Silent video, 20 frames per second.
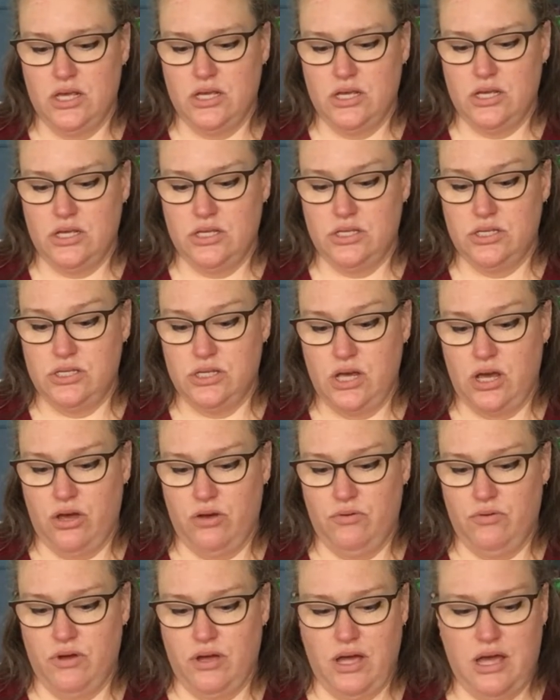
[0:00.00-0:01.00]

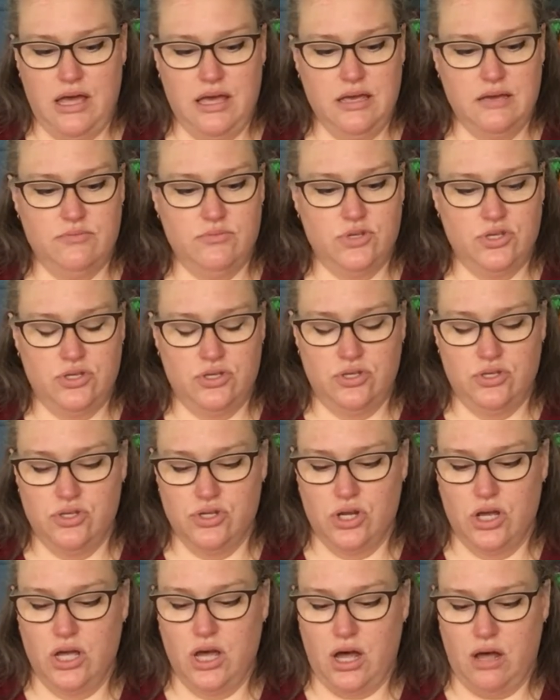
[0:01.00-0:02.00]
So I am
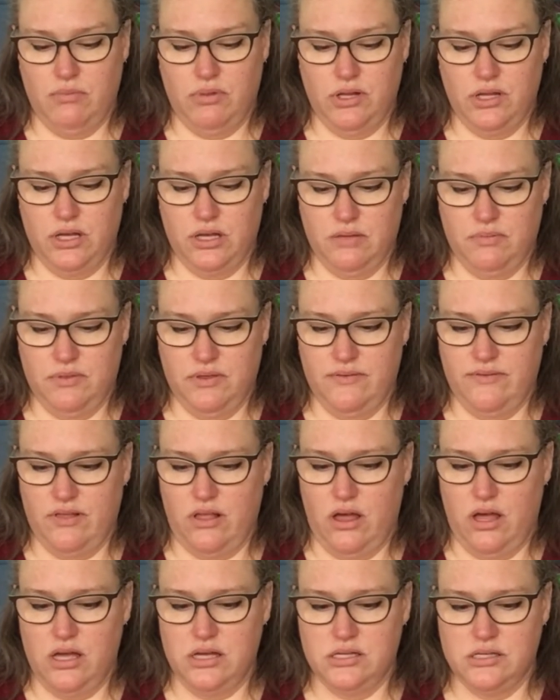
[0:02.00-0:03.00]
gobbling up the
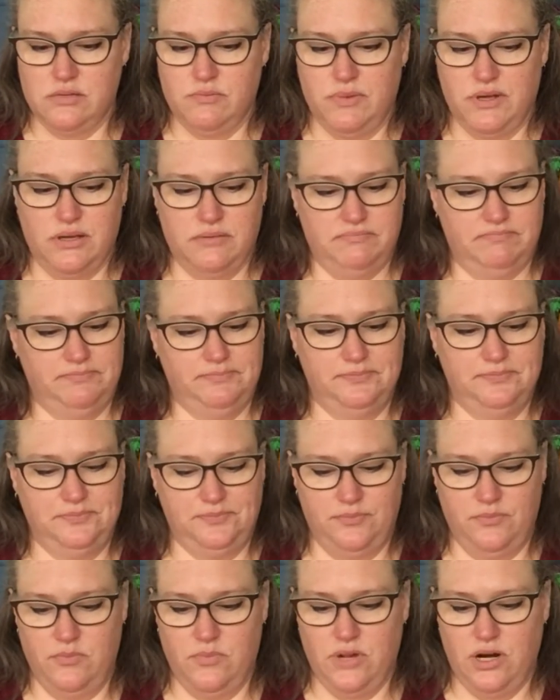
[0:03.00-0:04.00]
floss, but
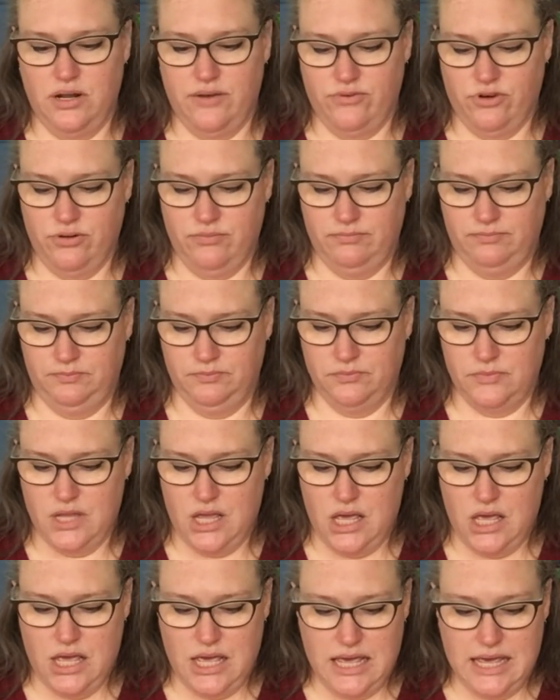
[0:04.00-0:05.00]
whatever.
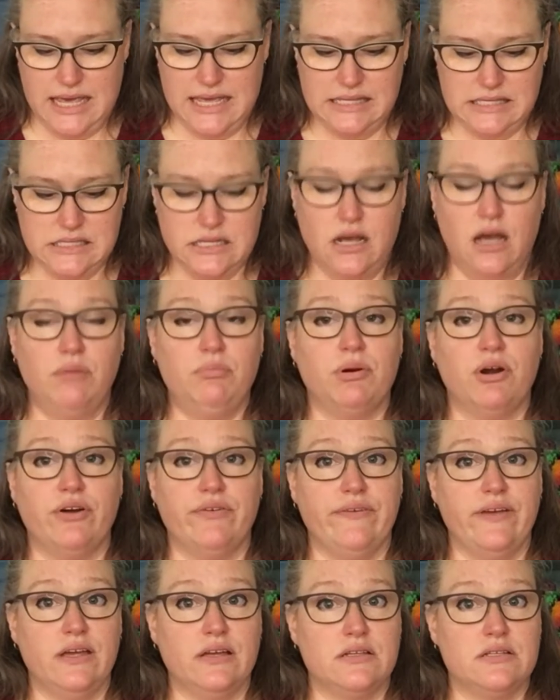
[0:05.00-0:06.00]
It's not
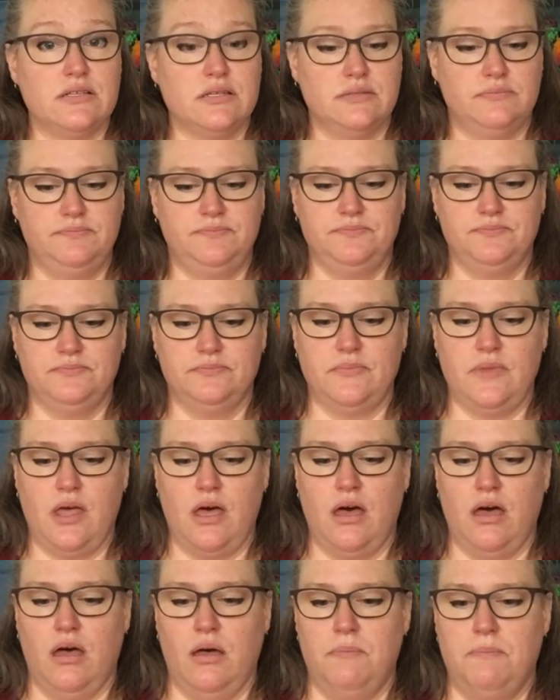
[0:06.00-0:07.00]
perfect.
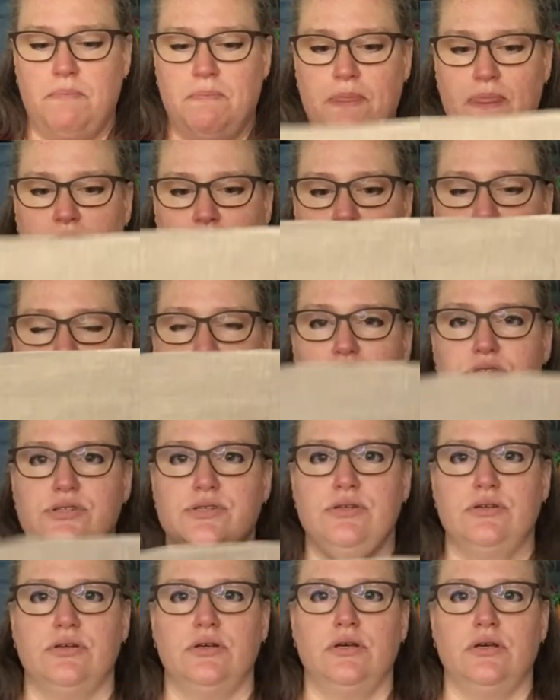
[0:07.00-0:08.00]
There's
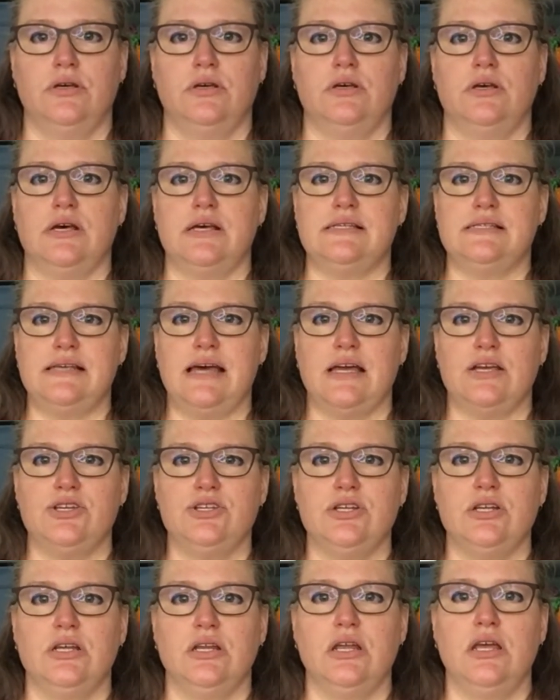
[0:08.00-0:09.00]
a
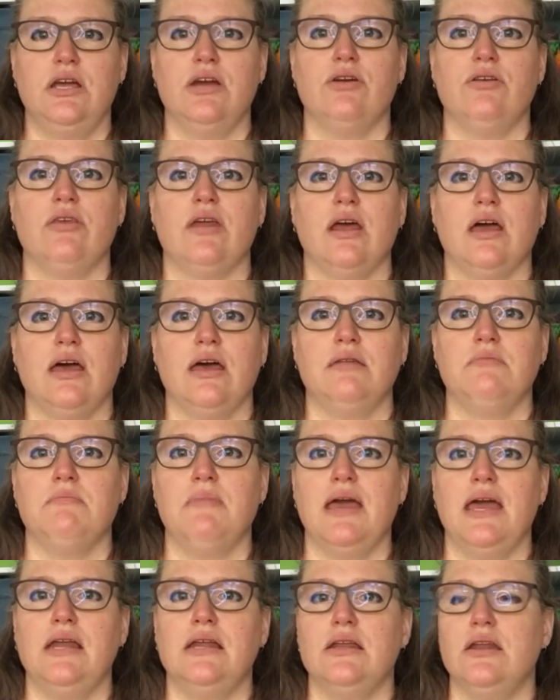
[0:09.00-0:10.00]
section in here that I had
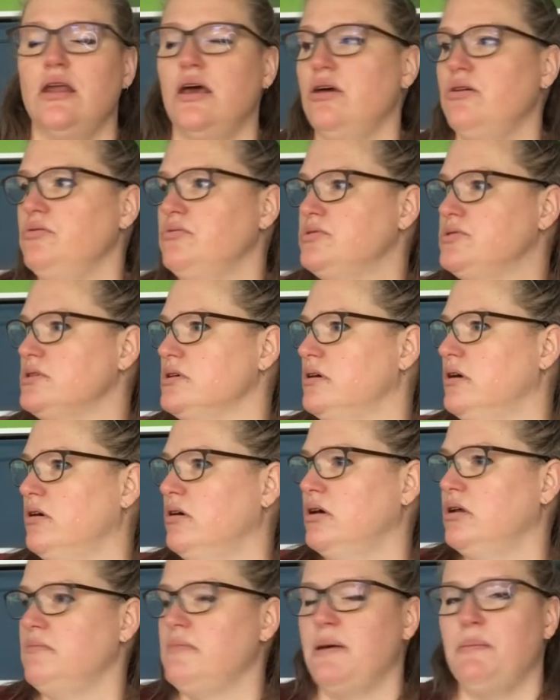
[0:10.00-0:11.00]
made a note
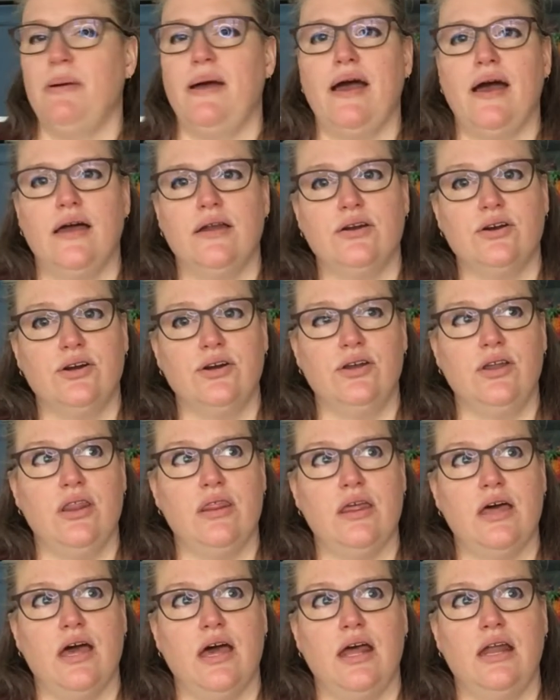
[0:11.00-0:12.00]
on my pattern
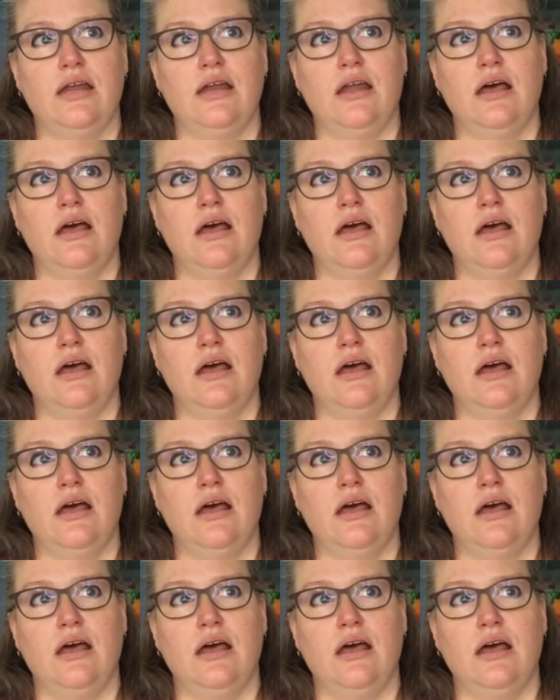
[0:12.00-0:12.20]
that